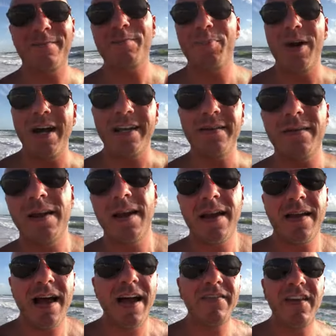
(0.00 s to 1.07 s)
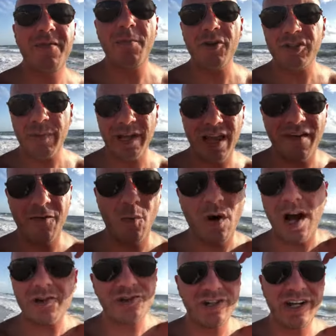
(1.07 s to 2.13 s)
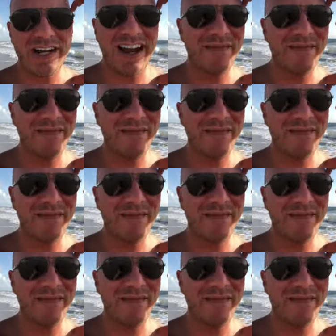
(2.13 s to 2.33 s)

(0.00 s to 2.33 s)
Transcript: But I have lived most of my life in Washington.